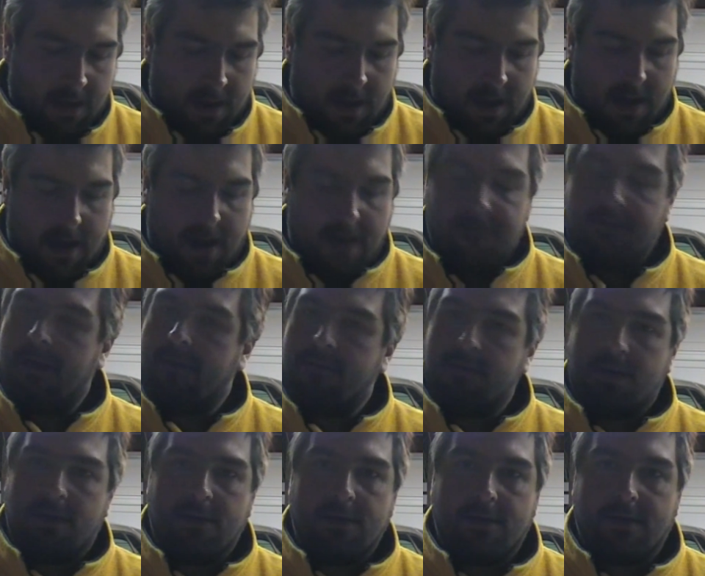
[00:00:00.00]
I've never
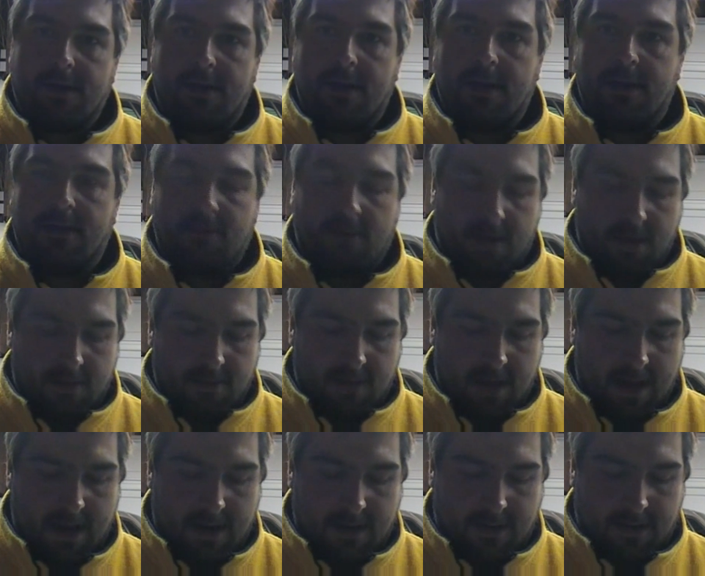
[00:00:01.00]
used any of their other
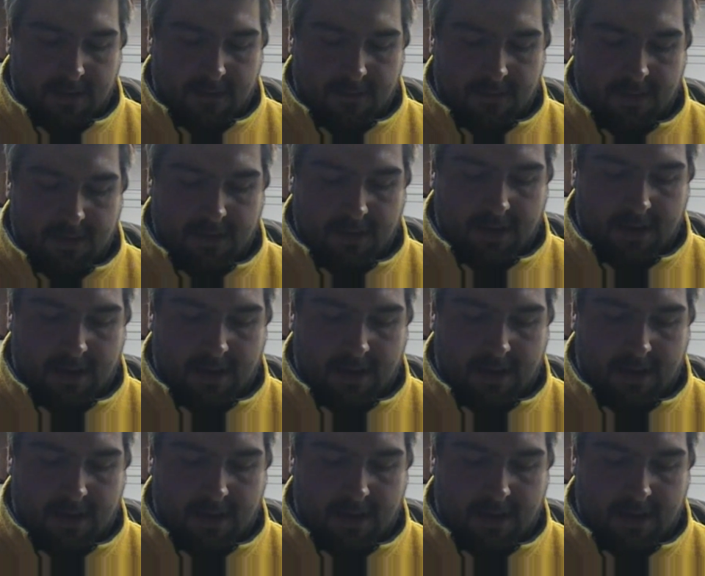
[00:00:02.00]
additives.